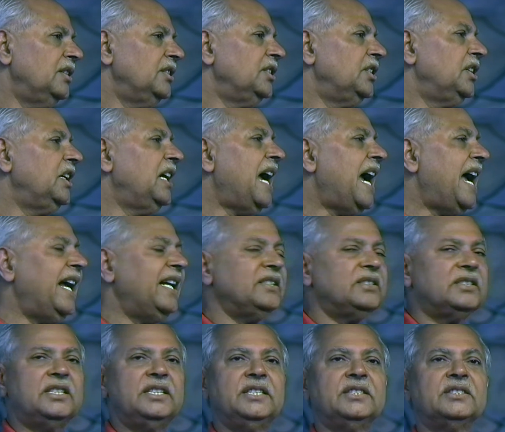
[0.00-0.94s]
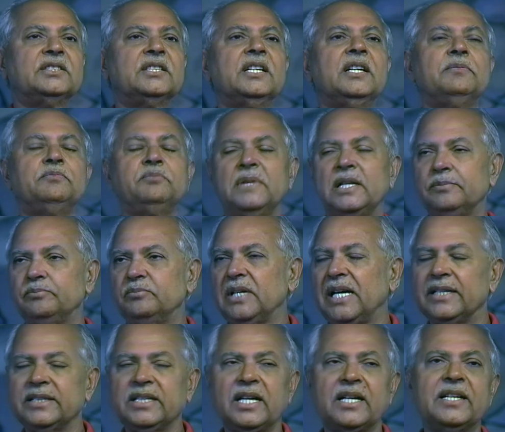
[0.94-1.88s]
he has his um,
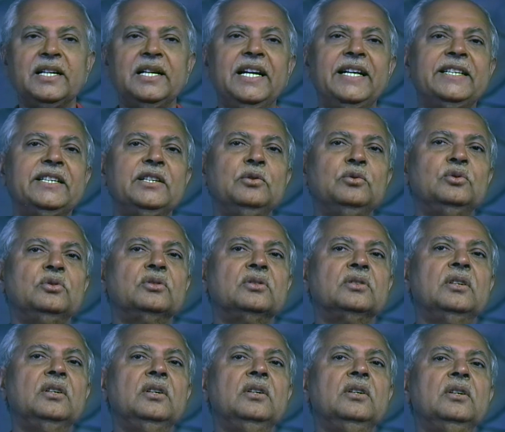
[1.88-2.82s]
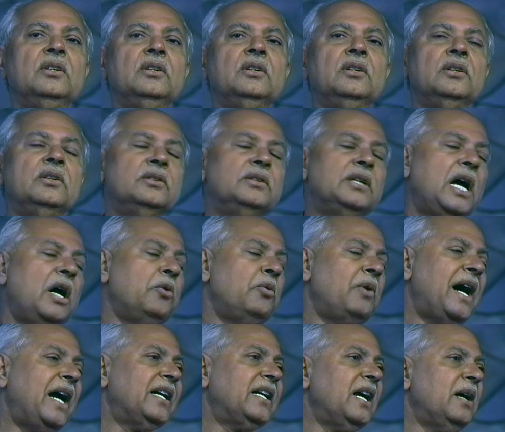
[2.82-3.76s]
other relatives. Now
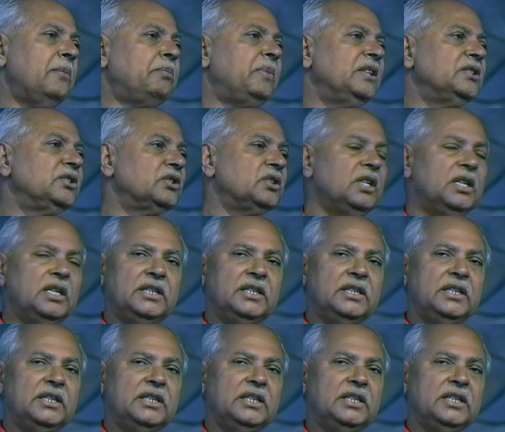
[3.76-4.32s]
what happens?